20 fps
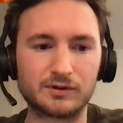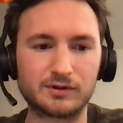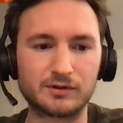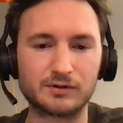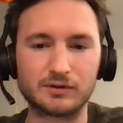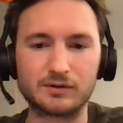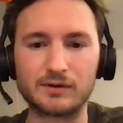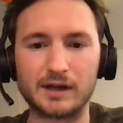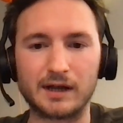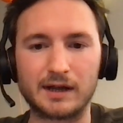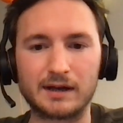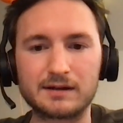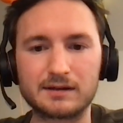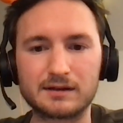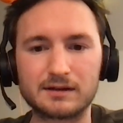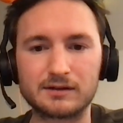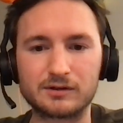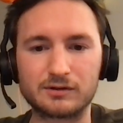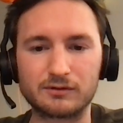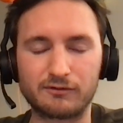do that,
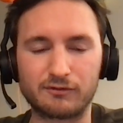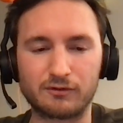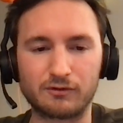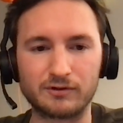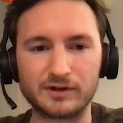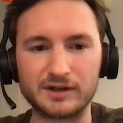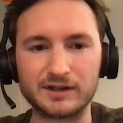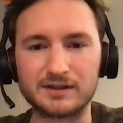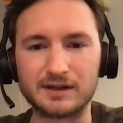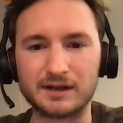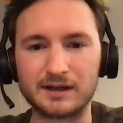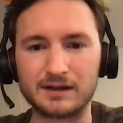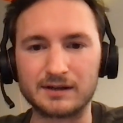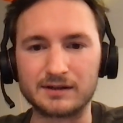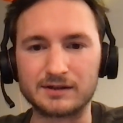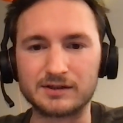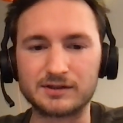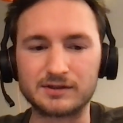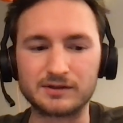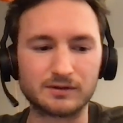for
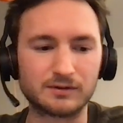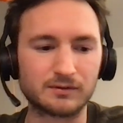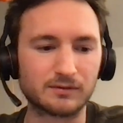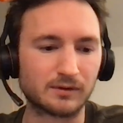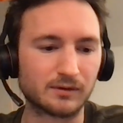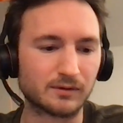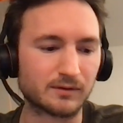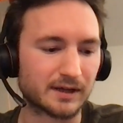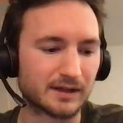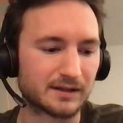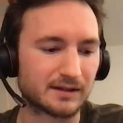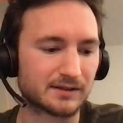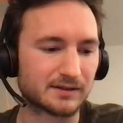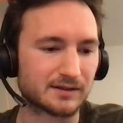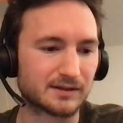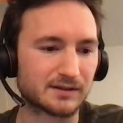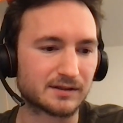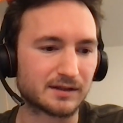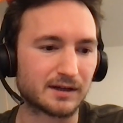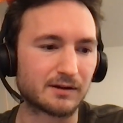retailers to look at this
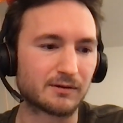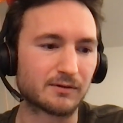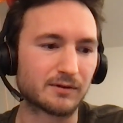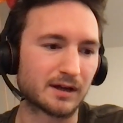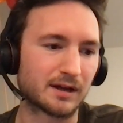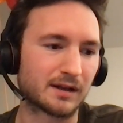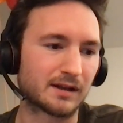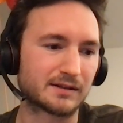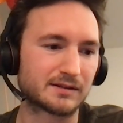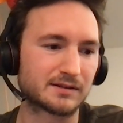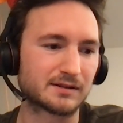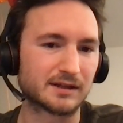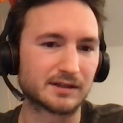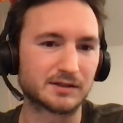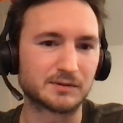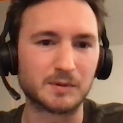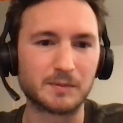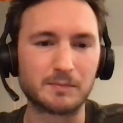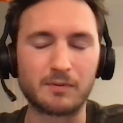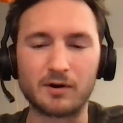and say, okay,
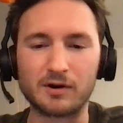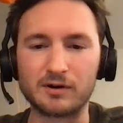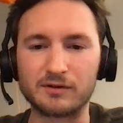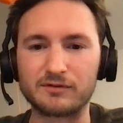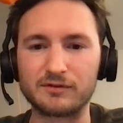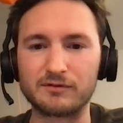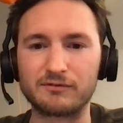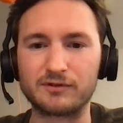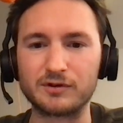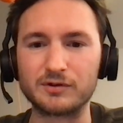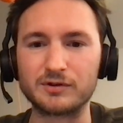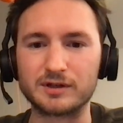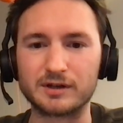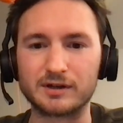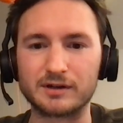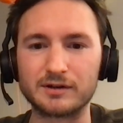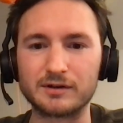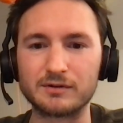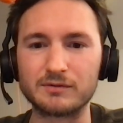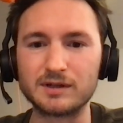let's be part of the
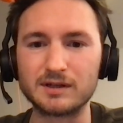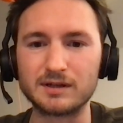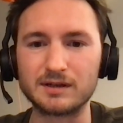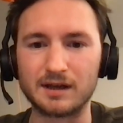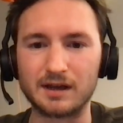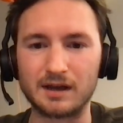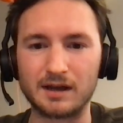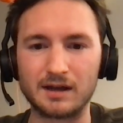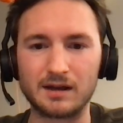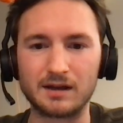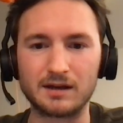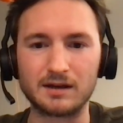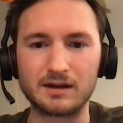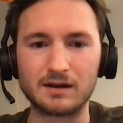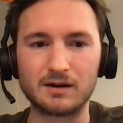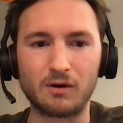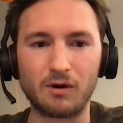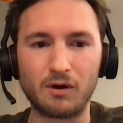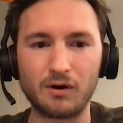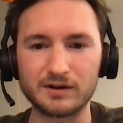future. You need a
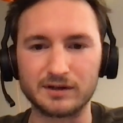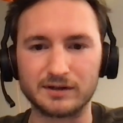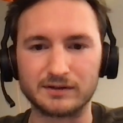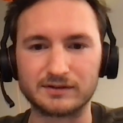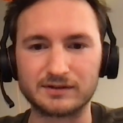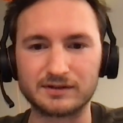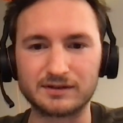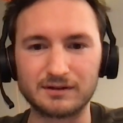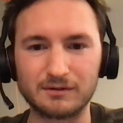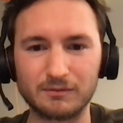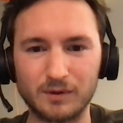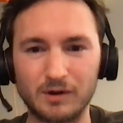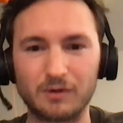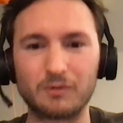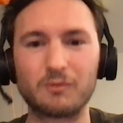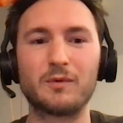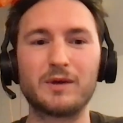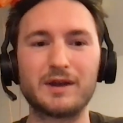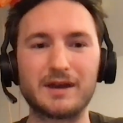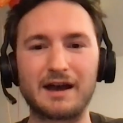audience.
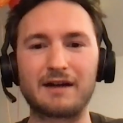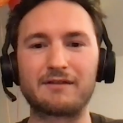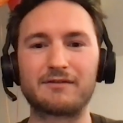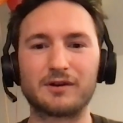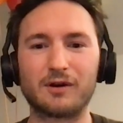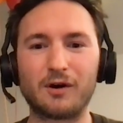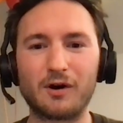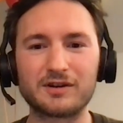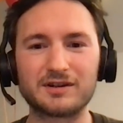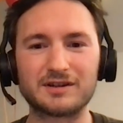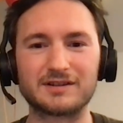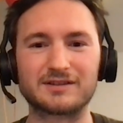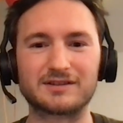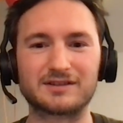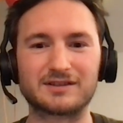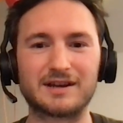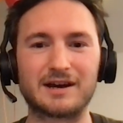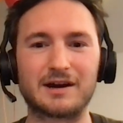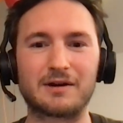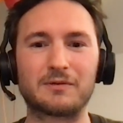Well, we have an
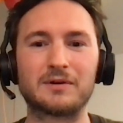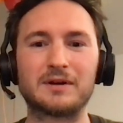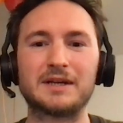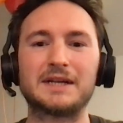audience now.